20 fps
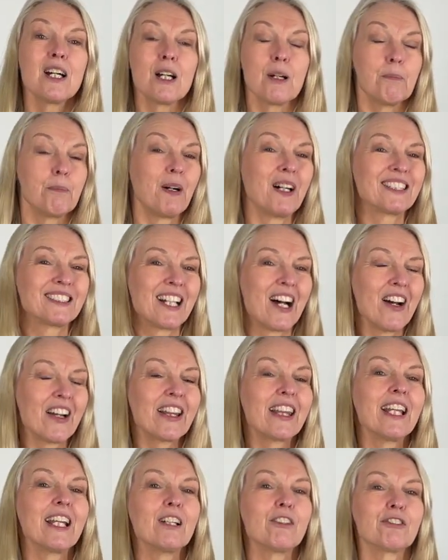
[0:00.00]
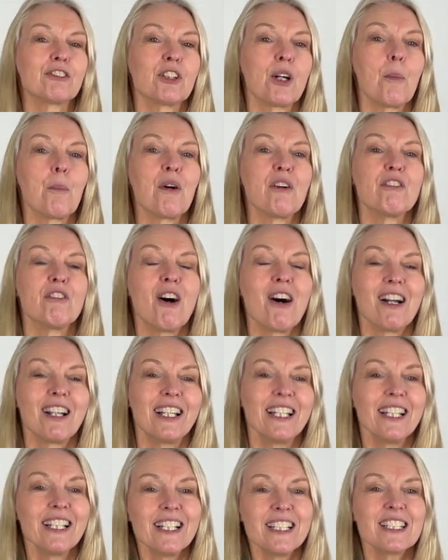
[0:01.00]
but I think from a
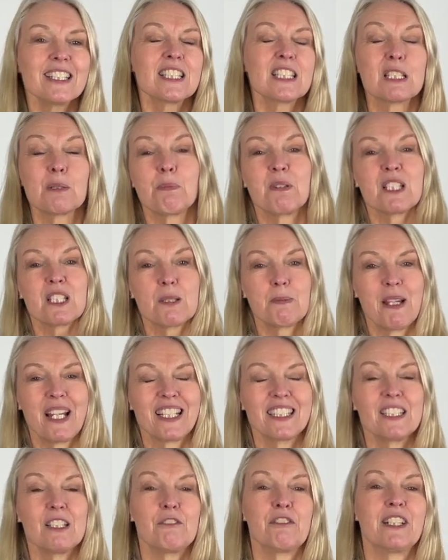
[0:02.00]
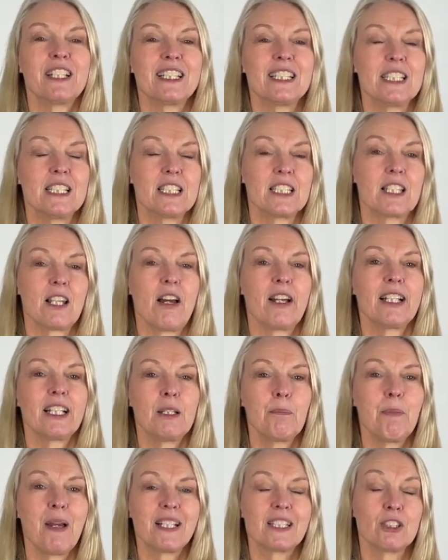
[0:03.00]
violinist's perspective it is slightly
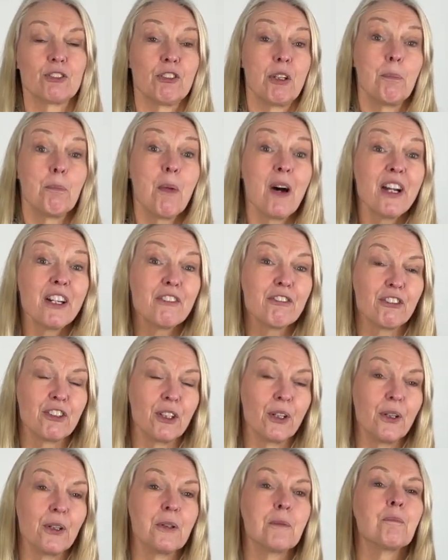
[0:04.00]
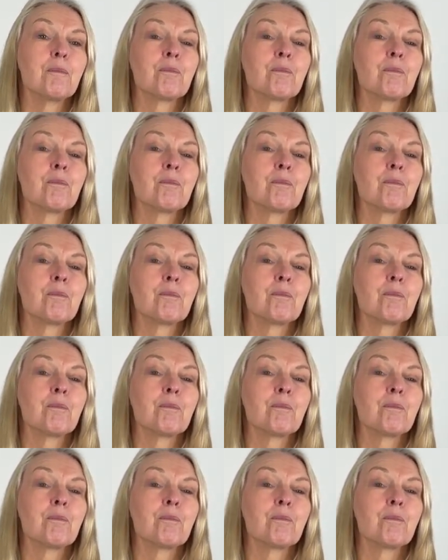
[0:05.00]
better in my view